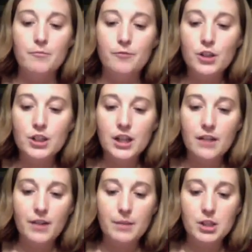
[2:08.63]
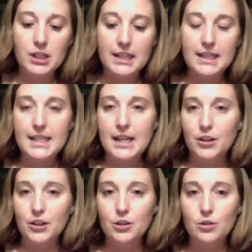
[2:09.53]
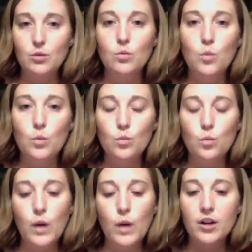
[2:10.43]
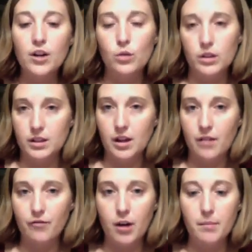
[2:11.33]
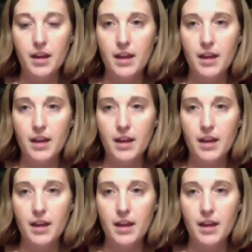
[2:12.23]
First off, I'm just going to tell you where oils come from,